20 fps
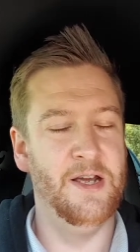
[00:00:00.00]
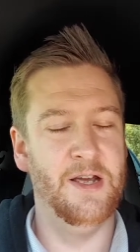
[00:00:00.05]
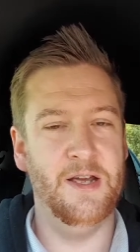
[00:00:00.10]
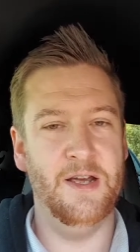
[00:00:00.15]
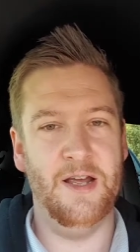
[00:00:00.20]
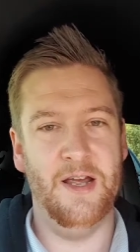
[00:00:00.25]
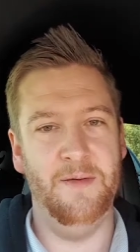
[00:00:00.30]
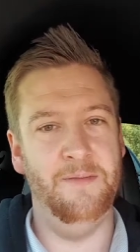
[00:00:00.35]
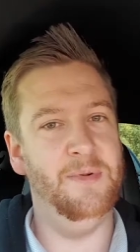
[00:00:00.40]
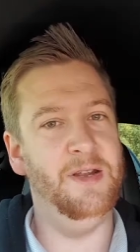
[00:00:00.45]

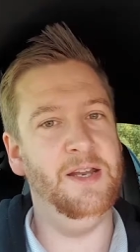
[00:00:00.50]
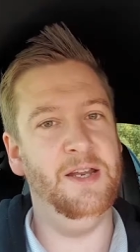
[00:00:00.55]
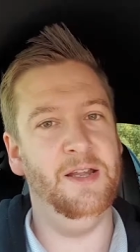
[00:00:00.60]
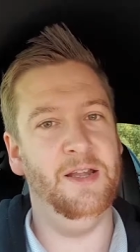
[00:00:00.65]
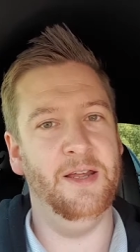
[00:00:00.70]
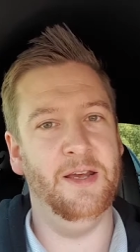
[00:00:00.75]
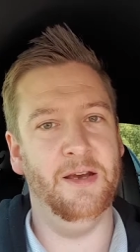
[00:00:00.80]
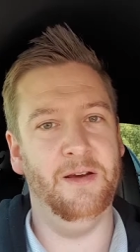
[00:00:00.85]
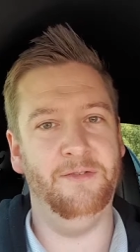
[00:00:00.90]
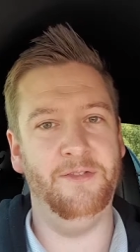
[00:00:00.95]
immediately
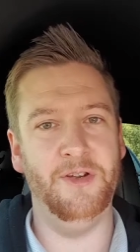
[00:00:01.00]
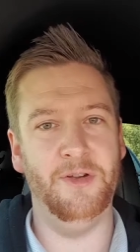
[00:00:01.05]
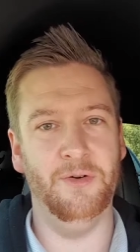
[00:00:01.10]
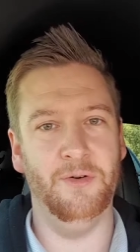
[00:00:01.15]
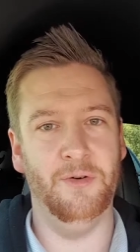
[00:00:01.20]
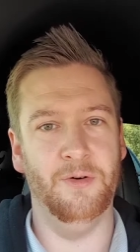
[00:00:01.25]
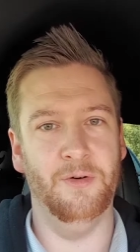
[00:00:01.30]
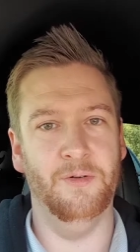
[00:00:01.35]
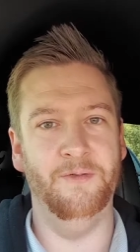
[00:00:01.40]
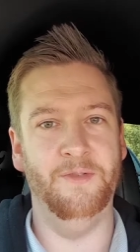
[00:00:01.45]
after
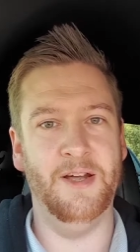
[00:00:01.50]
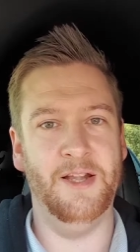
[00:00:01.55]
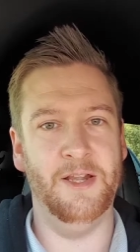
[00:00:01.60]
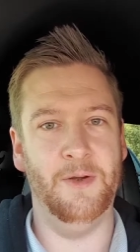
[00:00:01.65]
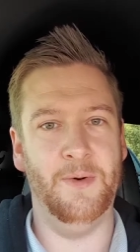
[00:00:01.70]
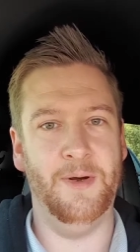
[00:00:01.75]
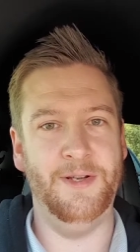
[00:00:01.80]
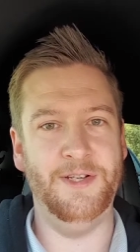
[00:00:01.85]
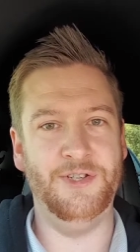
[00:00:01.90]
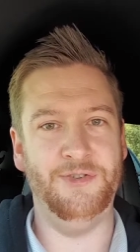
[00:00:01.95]
your
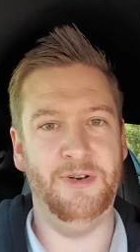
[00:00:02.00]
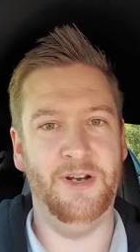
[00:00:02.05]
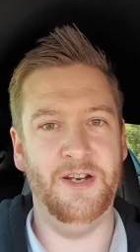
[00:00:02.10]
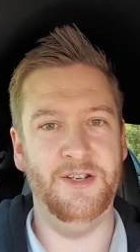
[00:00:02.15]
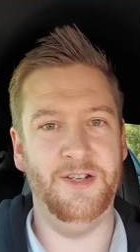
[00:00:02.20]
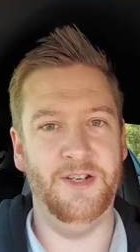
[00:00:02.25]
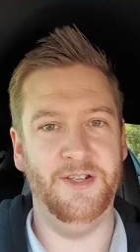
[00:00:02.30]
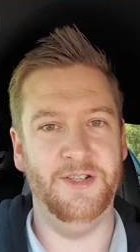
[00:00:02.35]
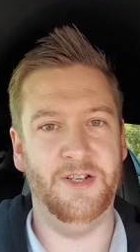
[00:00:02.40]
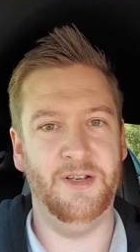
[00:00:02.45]
value-added
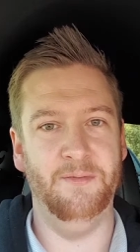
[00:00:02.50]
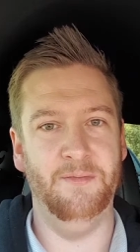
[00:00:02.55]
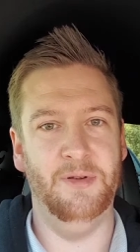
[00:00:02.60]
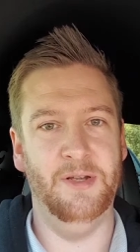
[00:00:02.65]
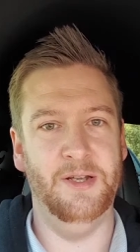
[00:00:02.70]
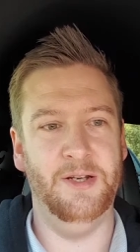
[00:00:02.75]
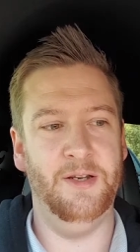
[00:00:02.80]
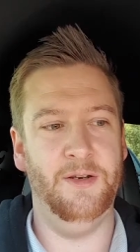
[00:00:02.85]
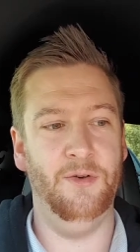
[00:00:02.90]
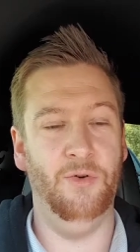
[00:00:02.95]
strategy is
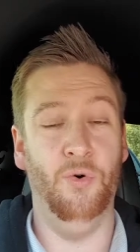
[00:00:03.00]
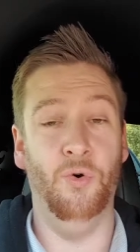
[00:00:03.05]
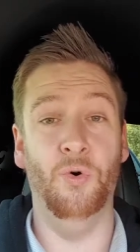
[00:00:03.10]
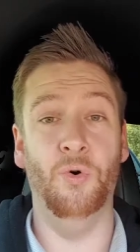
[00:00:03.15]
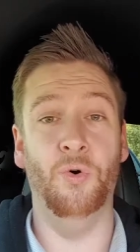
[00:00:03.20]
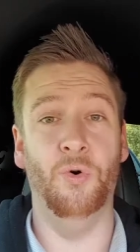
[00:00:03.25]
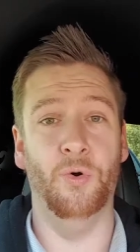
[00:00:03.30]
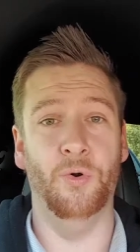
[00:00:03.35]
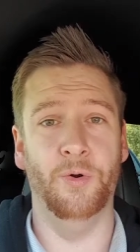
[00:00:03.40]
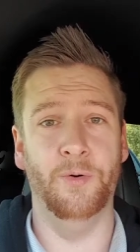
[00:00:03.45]
completed,
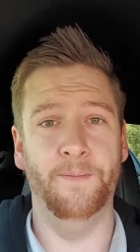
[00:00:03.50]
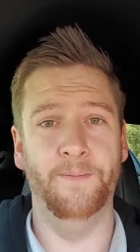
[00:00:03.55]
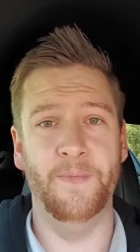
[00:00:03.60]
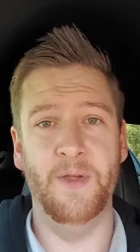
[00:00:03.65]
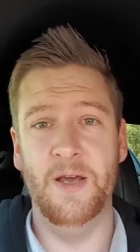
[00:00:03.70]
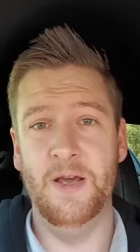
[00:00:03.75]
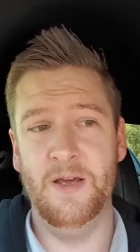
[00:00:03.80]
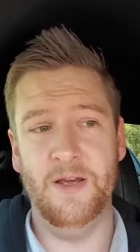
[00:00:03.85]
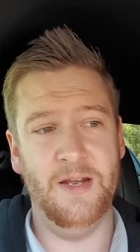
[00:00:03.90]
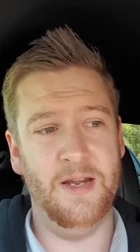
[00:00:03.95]
or
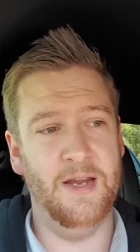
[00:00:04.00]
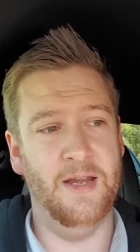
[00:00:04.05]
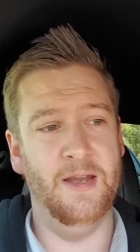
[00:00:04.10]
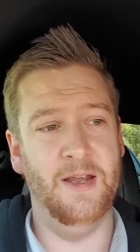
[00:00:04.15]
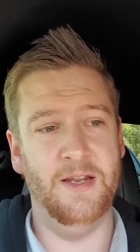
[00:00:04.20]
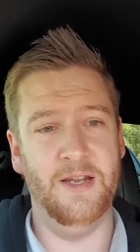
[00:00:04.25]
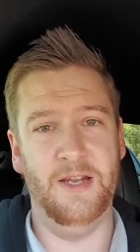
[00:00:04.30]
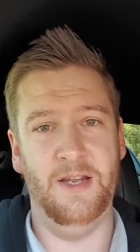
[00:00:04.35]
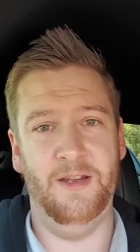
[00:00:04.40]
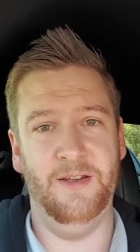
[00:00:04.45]
in a
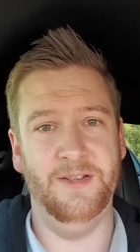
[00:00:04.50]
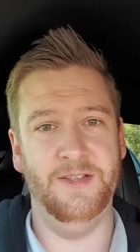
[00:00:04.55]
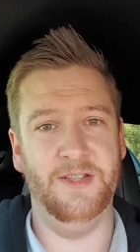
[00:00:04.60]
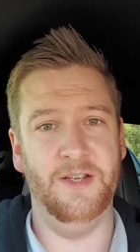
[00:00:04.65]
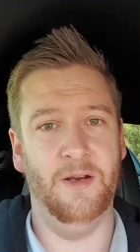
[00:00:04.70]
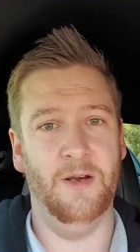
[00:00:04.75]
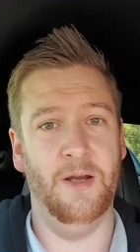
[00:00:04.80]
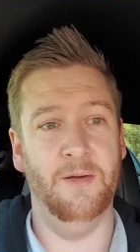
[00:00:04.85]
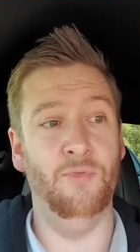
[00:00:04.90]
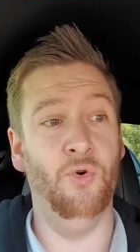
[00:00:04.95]
year's
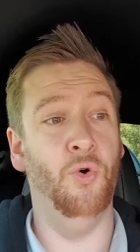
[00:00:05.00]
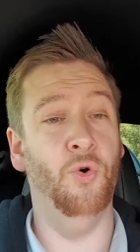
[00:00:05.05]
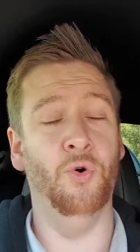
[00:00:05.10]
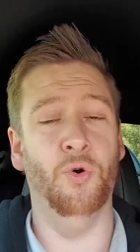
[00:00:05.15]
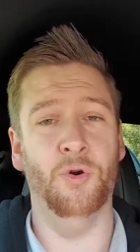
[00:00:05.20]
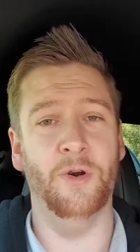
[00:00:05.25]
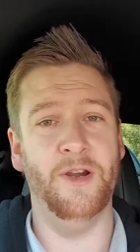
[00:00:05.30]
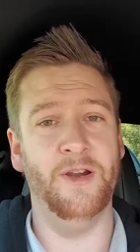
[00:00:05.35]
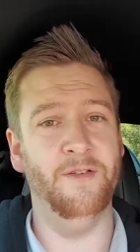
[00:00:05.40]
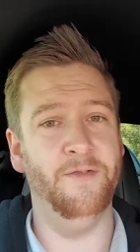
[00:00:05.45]
time,
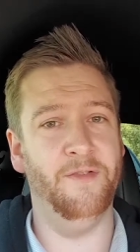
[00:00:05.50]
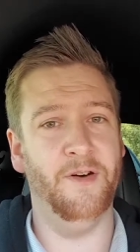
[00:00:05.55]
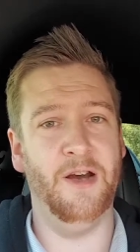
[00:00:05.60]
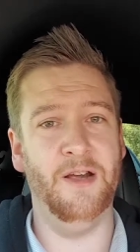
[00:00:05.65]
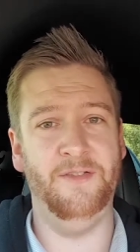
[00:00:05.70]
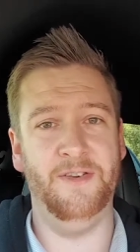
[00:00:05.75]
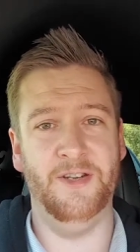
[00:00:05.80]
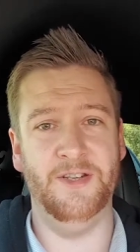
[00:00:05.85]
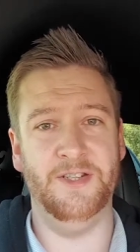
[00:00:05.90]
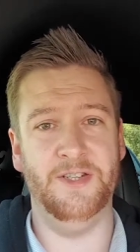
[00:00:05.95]
or in
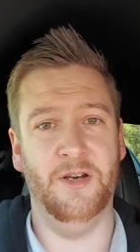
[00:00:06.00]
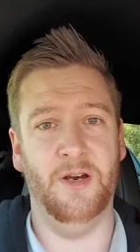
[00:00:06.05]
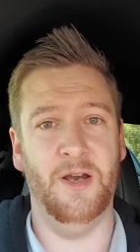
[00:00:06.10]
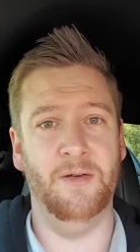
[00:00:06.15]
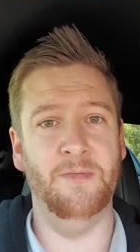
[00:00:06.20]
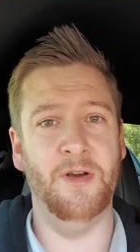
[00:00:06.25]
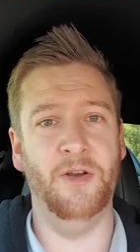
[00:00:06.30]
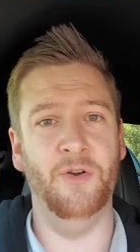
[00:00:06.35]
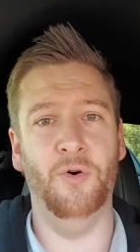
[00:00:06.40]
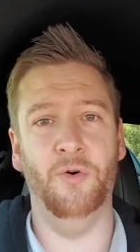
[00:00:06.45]
5 years' time,
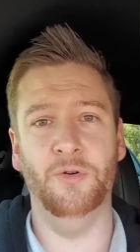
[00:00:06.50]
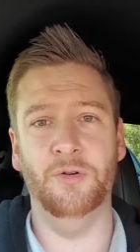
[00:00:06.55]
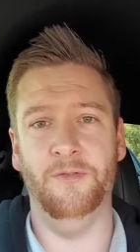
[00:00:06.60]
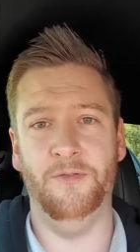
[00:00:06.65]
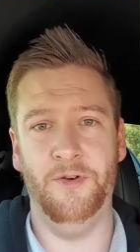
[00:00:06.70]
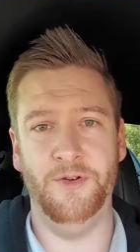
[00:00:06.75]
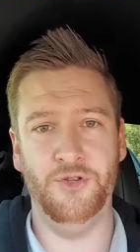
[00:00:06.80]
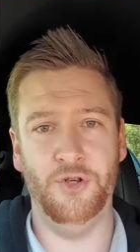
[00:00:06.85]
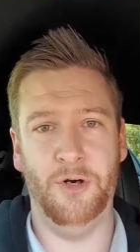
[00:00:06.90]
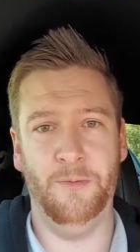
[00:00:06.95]
and all of
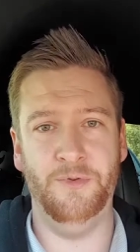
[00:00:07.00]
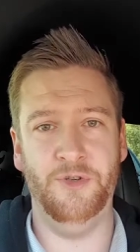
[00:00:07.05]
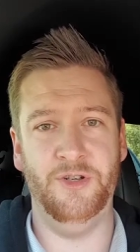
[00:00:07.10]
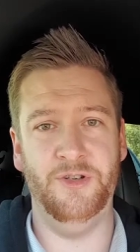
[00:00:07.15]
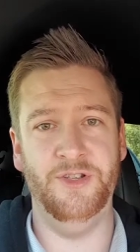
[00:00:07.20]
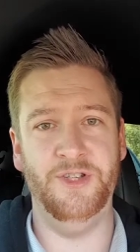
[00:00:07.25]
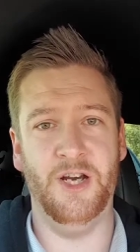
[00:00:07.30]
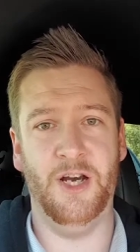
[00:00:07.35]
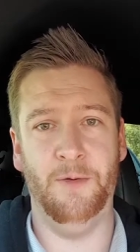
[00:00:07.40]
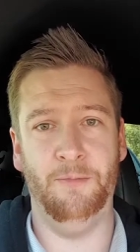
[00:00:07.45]
those
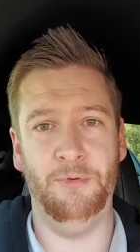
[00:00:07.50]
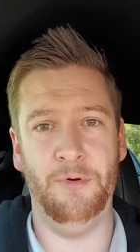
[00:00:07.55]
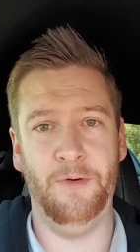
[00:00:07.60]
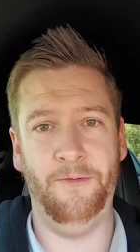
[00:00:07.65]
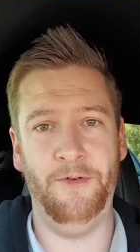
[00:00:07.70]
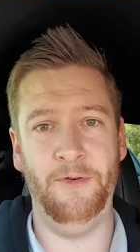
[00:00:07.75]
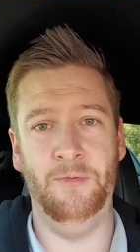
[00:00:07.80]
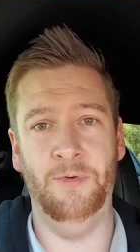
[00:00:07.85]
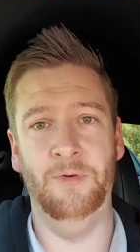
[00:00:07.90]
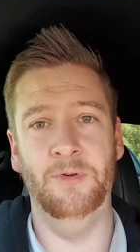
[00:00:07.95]
options are
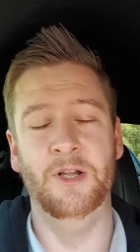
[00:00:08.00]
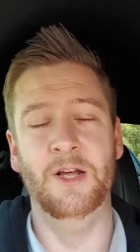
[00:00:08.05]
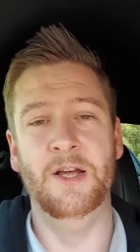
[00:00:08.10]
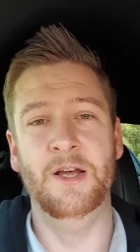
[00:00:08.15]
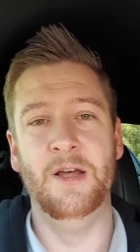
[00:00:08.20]
profitable,